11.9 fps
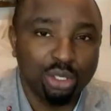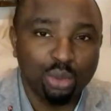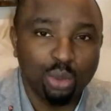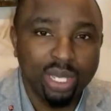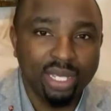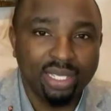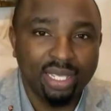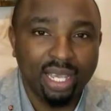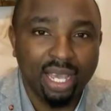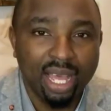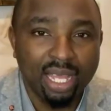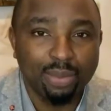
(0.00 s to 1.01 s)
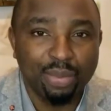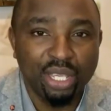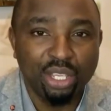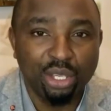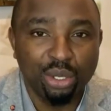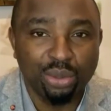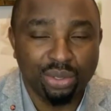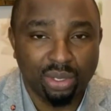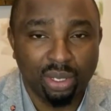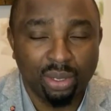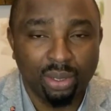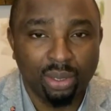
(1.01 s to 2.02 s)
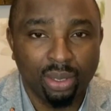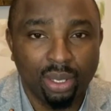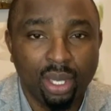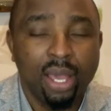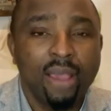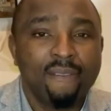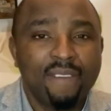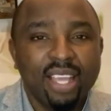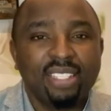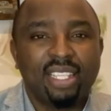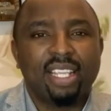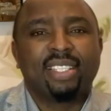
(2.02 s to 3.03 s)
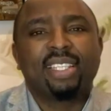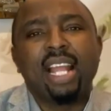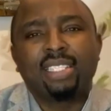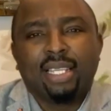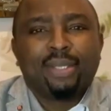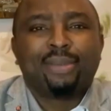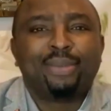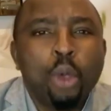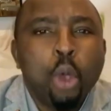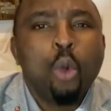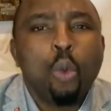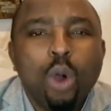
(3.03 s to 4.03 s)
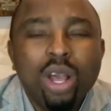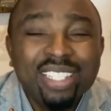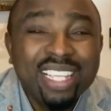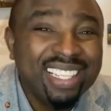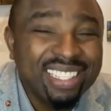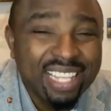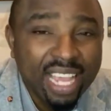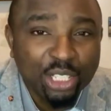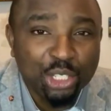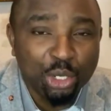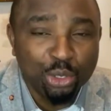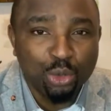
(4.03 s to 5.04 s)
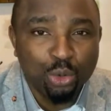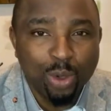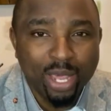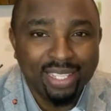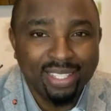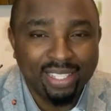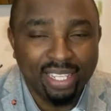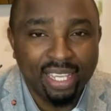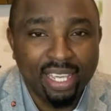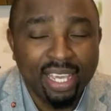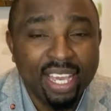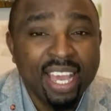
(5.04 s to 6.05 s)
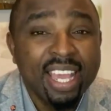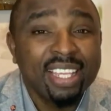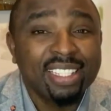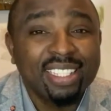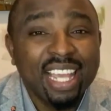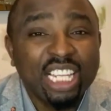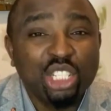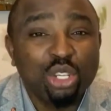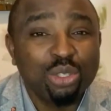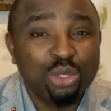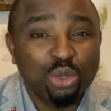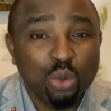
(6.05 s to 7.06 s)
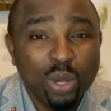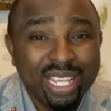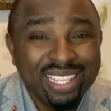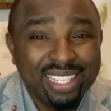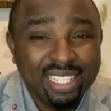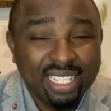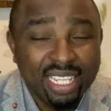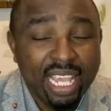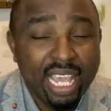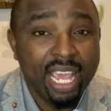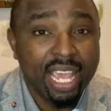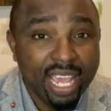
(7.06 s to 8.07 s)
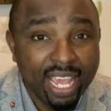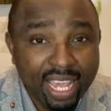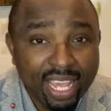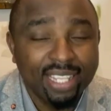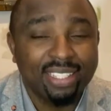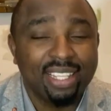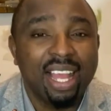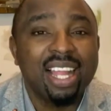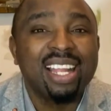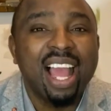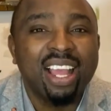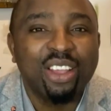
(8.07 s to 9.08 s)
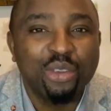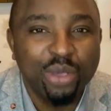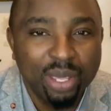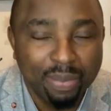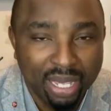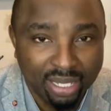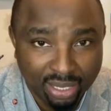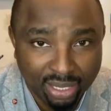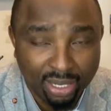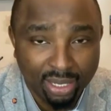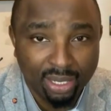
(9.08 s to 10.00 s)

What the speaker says: 20 can be used. Firstly, starting, what is Section 20? Section 20 is an agreement